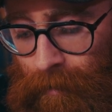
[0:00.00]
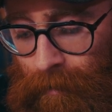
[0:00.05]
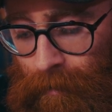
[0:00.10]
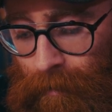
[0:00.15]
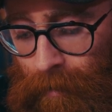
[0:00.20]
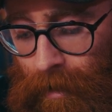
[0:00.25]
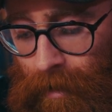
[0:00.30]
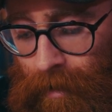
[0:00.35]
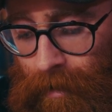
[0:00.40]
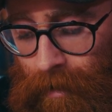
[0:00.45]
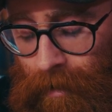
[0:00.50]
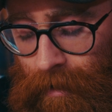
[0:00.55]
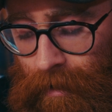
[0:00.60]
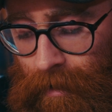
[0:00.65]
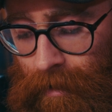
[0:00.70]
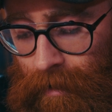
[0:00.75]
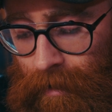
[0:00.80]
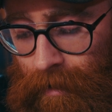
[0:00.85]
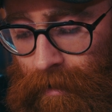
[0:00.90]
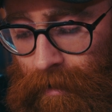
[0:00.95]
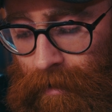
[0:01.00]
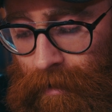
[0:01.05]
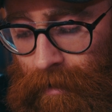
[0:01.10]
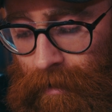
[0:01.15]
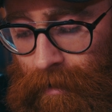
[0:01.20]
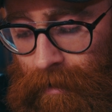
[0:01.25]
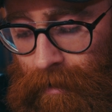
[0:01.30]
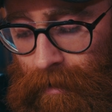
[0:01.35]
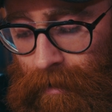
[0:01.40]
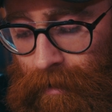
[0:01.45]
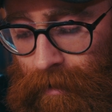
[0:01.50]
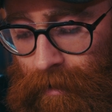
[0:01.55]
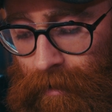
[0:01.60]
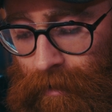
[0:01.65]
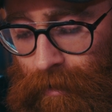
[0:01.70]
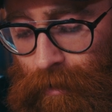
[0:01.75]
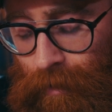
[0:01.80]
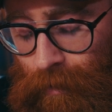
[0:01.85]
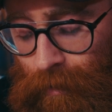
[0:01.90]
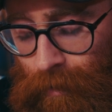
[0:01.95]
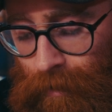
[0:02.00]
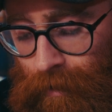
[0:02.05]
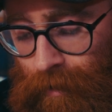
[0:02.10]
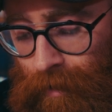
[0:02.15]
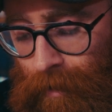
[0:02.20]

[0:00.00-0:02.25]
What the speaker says: But who knows,